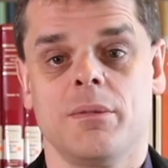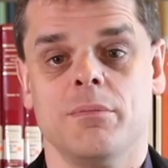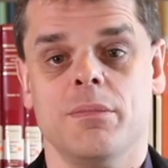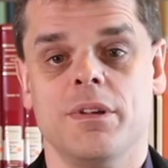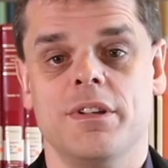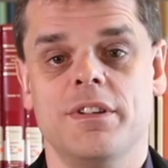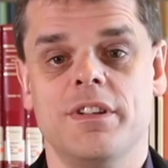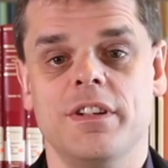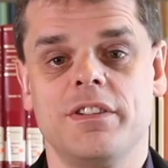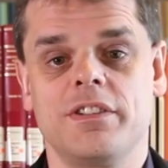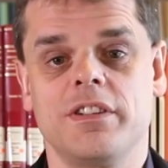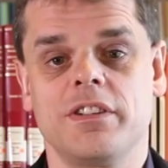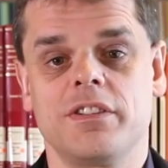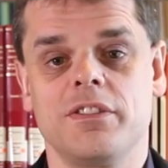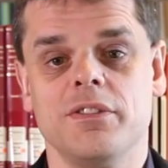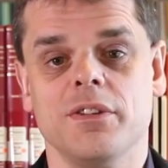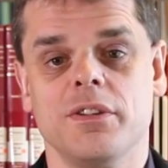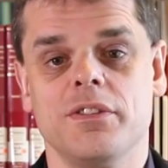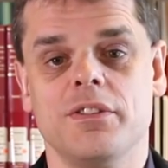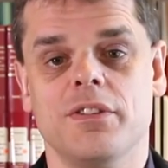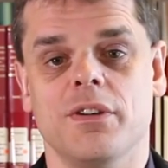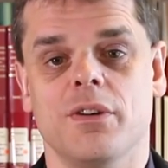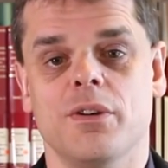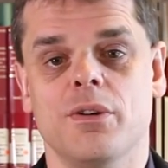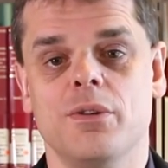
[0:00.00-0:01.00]
But this is
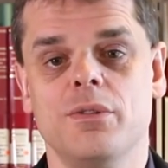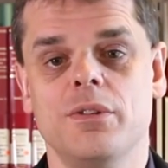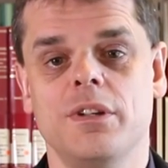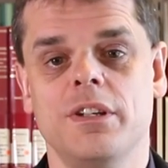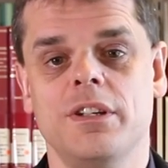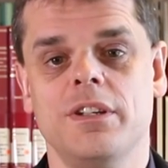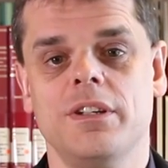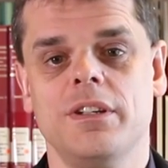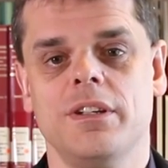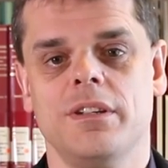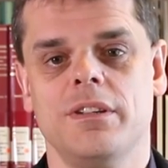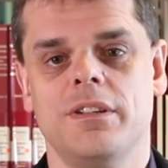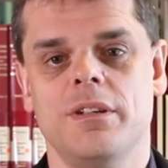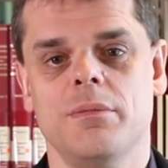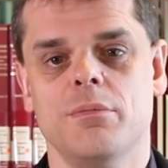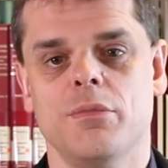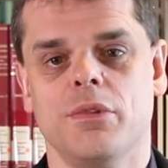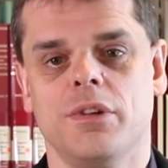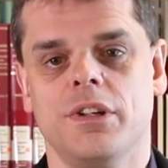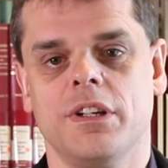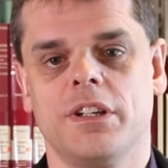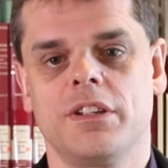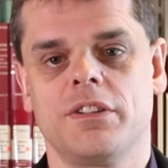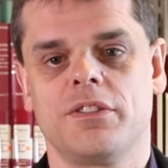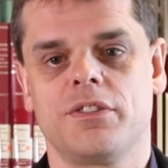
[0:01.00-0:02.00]
not the only
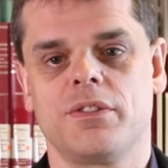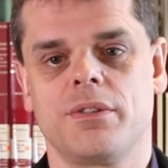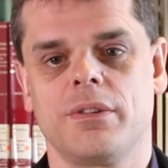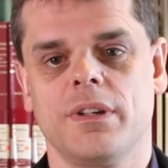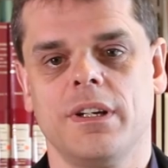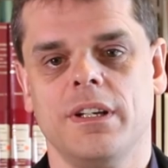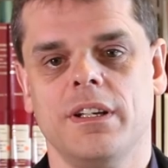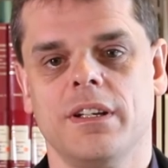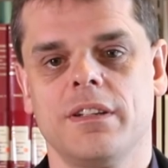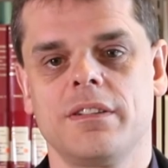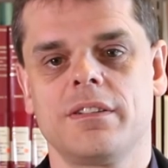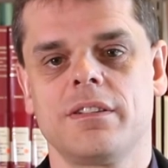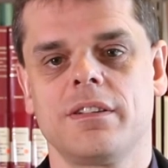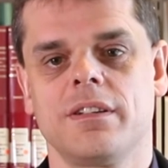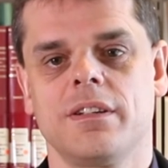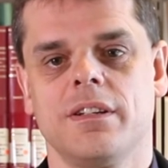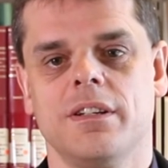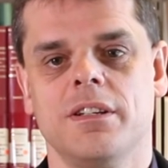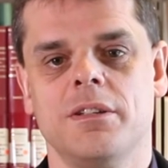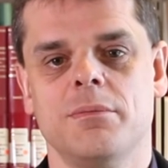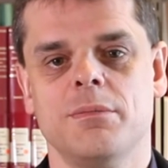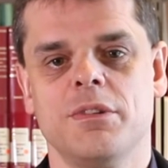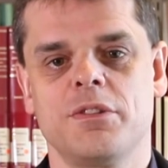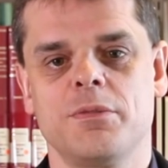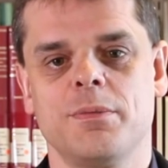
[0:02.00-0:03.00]
demonic triad
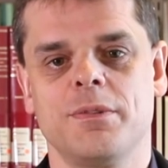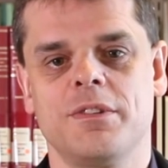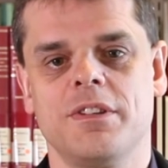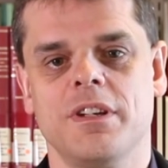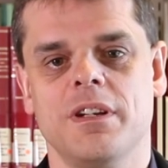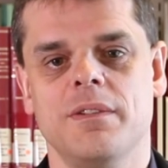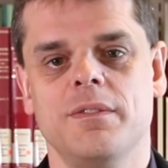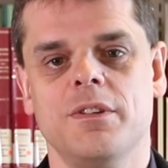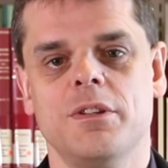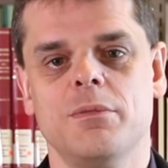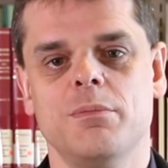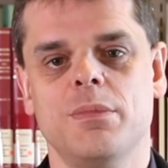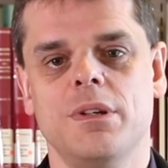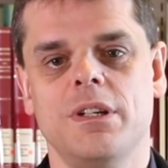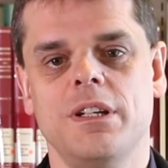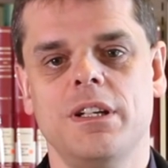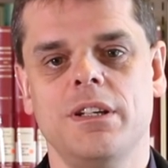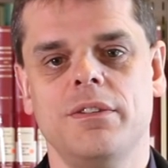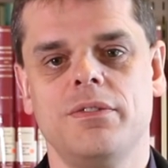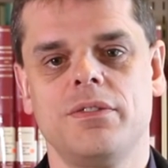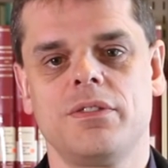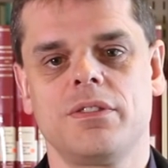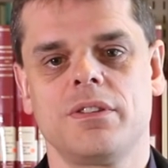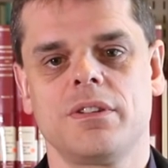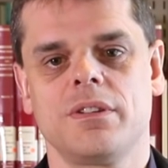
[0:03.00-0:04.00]
in Mesopotamian
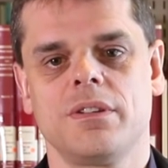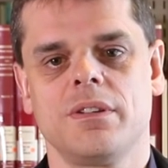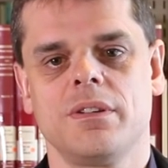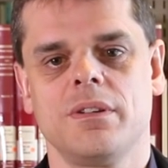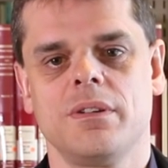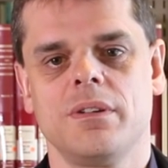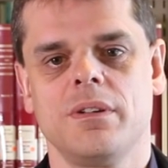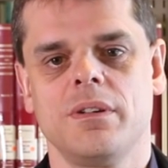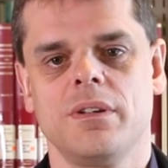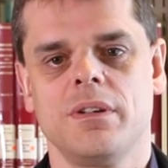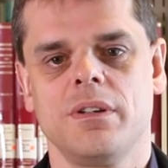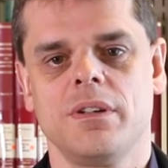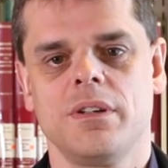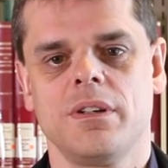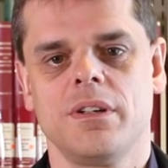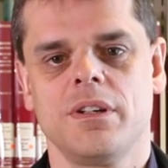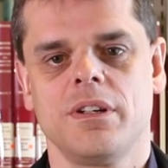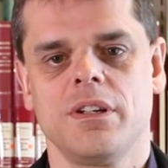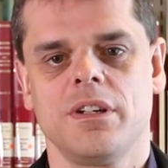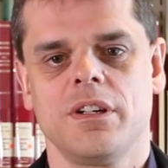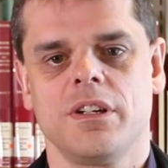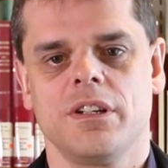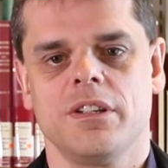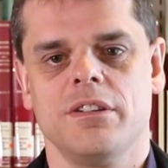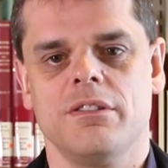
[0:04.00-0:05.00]
beliefs.
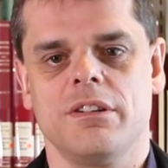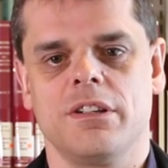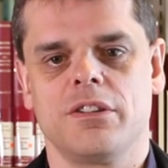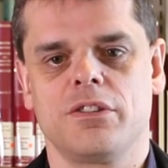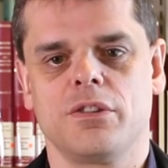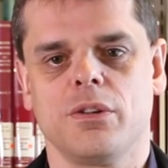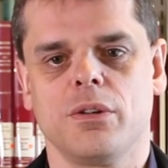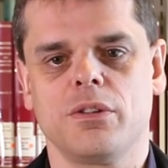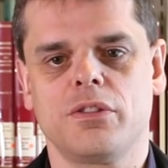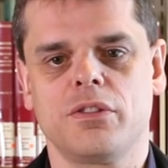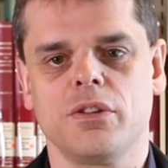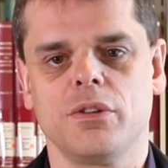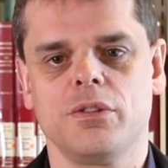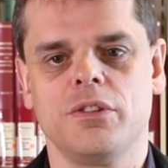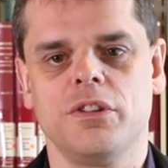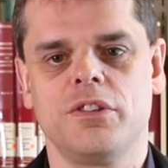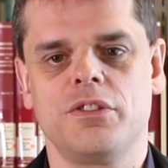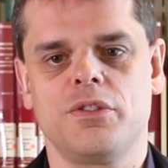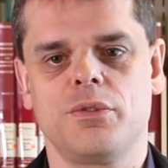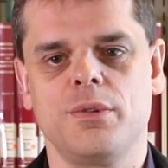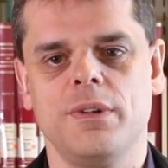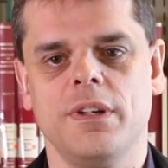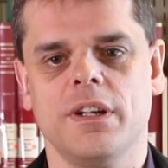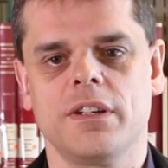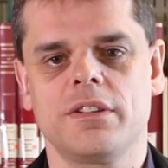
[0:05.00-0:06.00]
There is also the
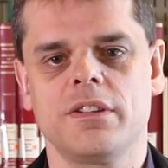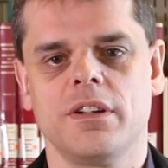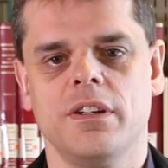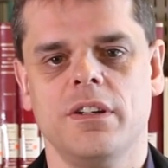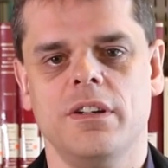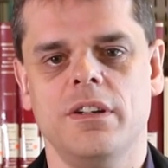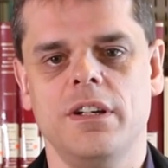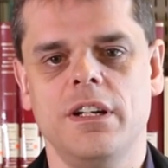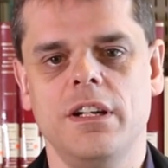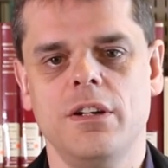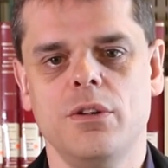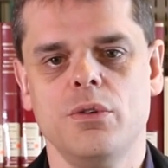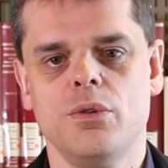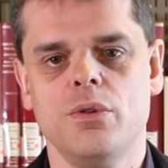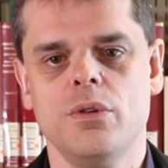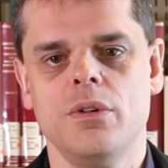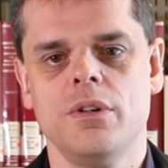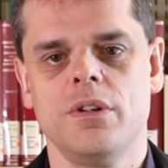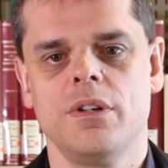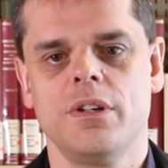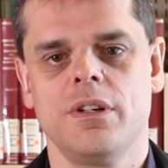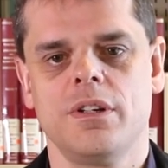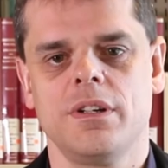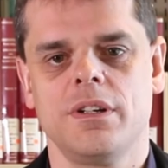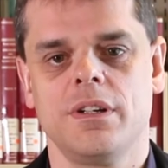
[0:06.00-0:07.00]
triad Lilu,
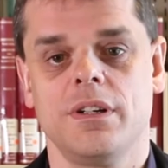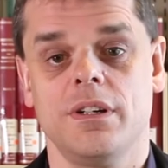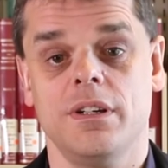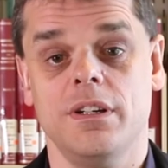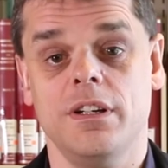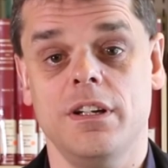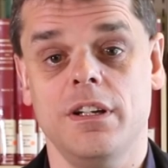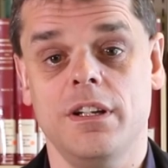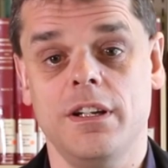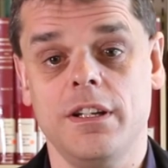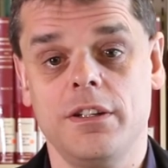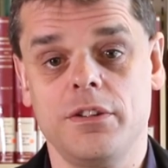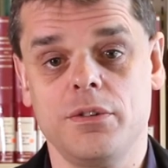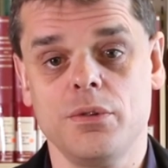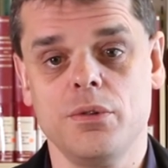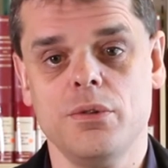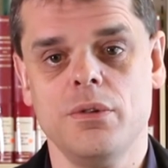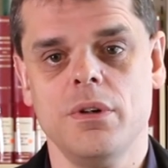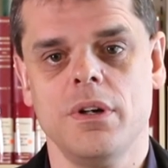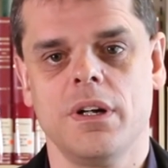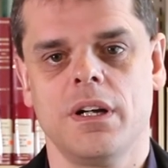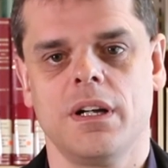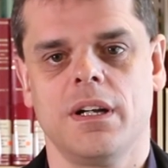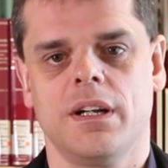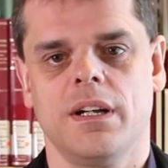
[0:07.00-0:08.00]

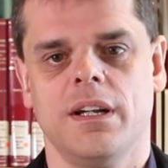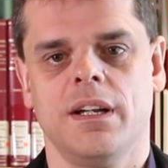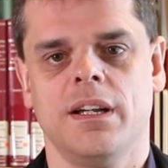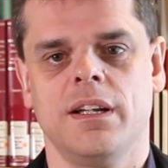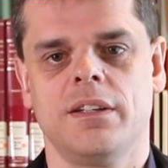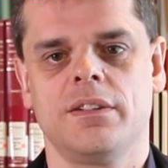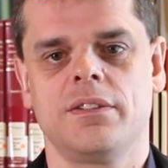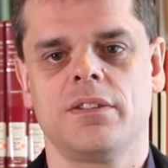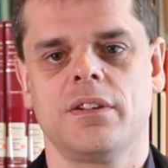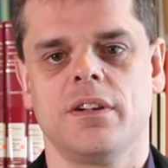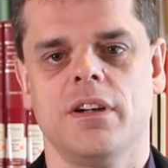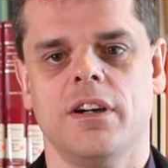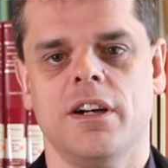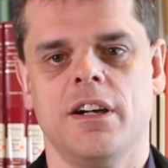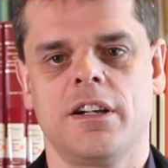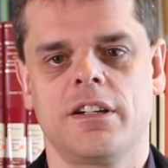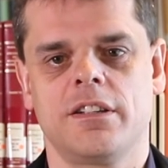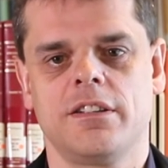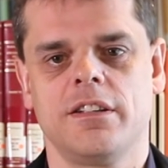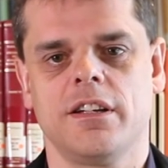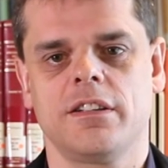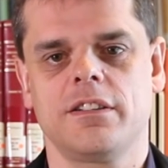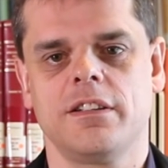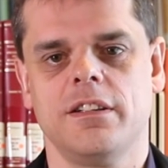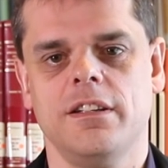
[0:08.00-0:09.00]
Lilitu, and
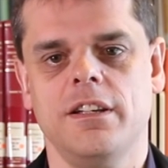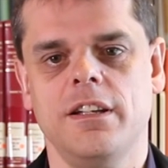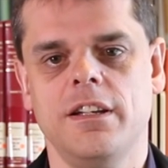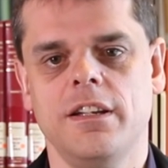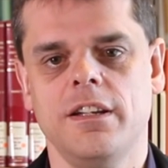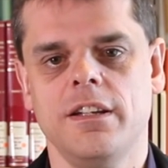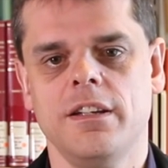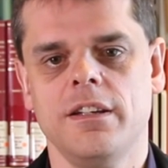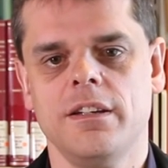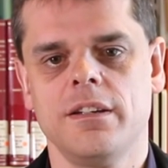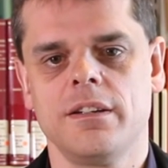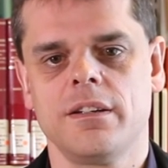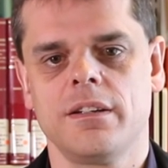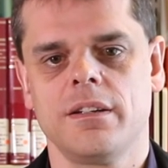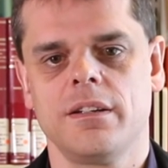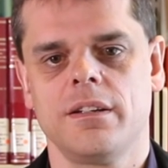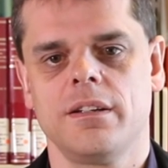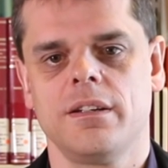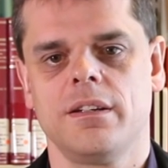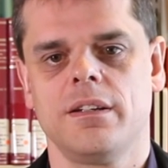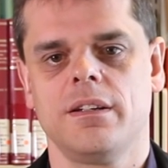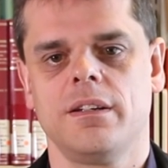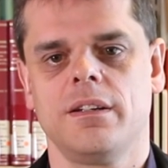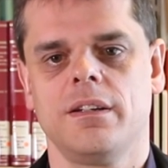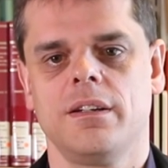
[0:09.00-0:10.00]
Ardat-lili,
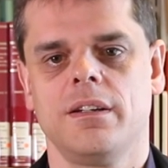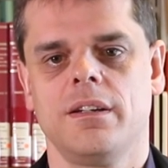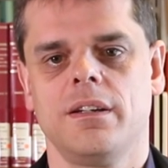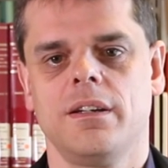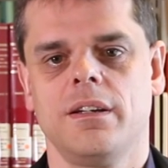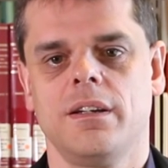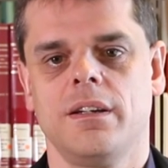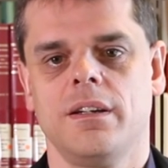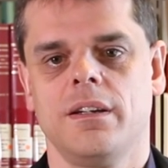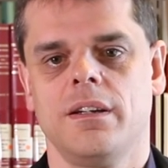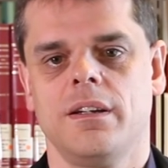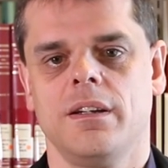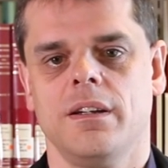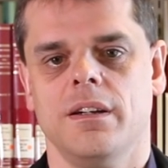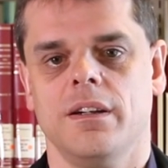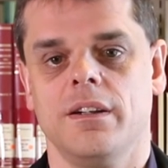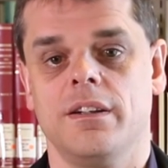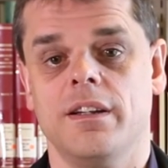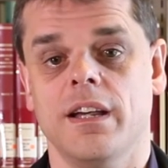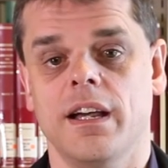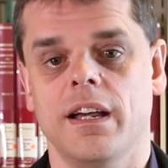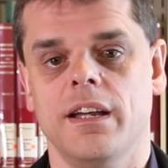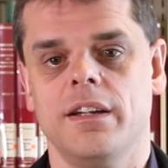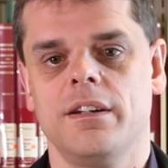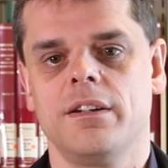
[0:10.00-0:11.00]

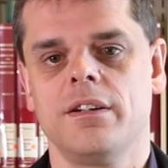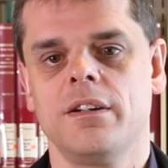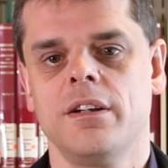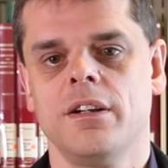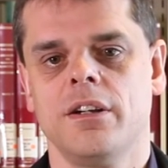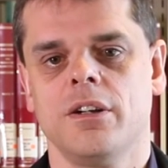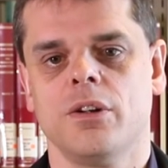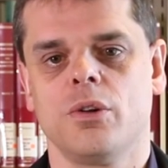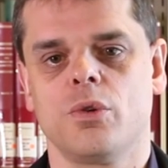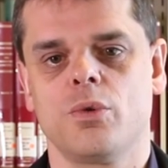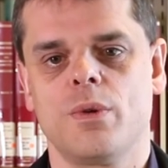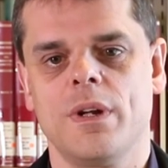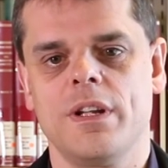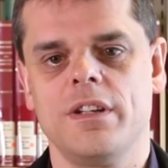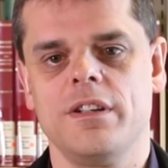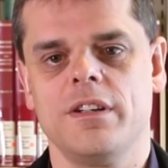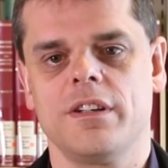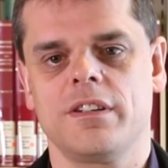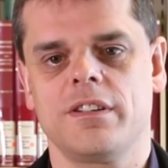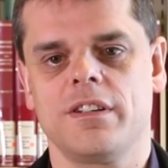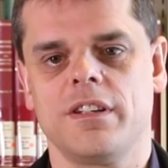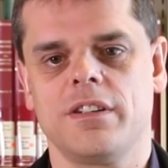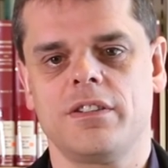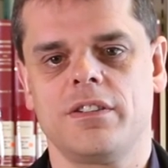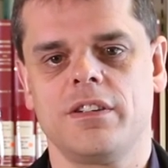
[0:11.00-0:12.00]
again already
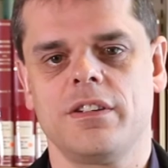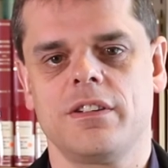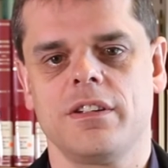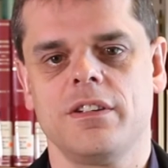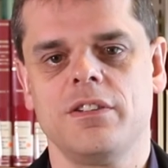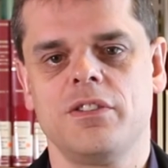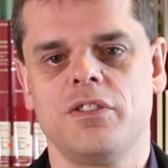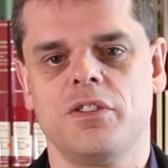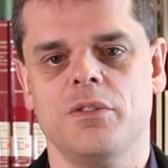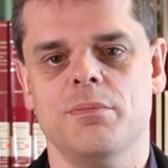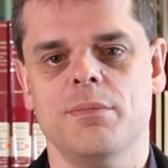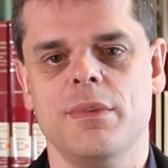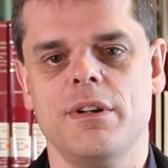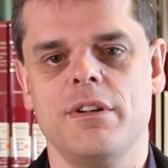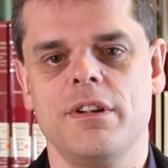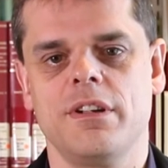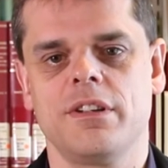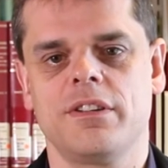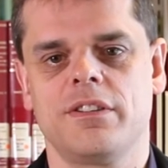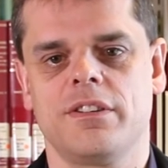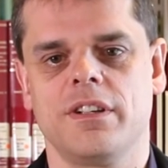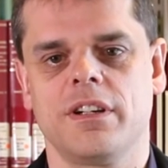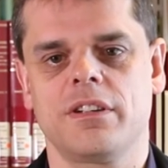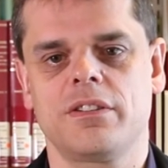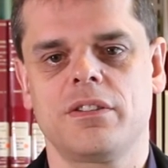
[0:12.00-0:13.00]
attested in
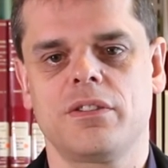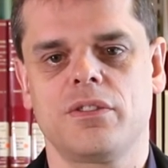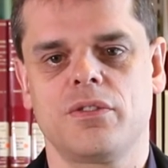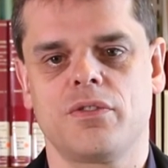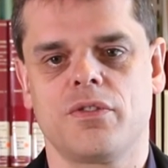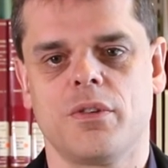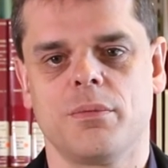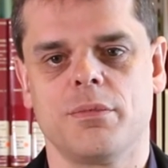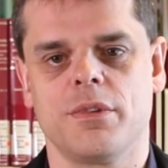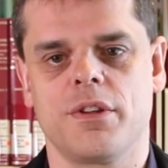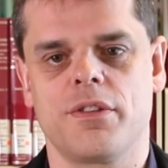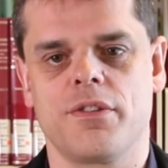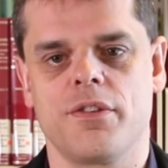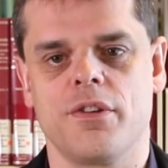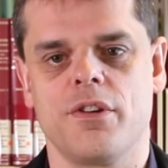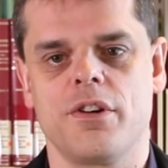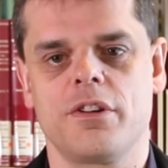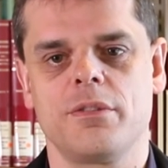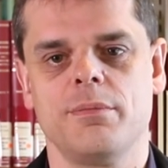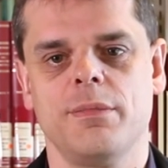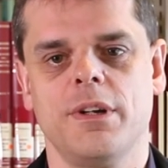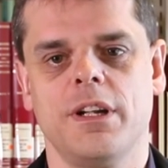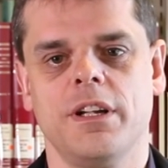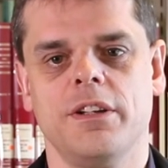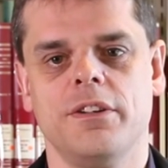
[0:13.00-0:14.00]
Sumerian texts from the
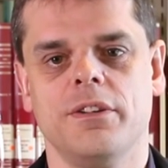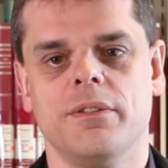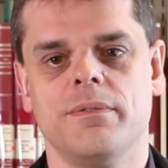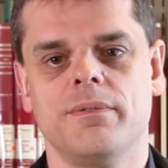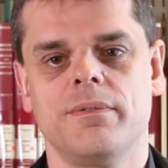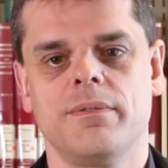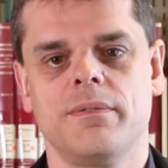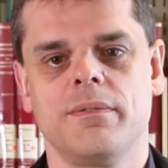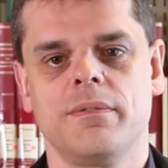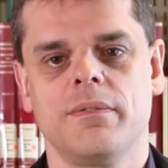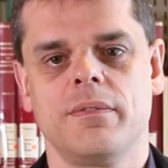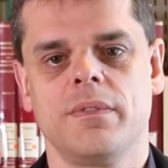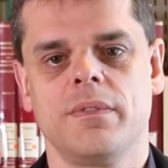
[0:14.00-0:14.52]
3rd millennium.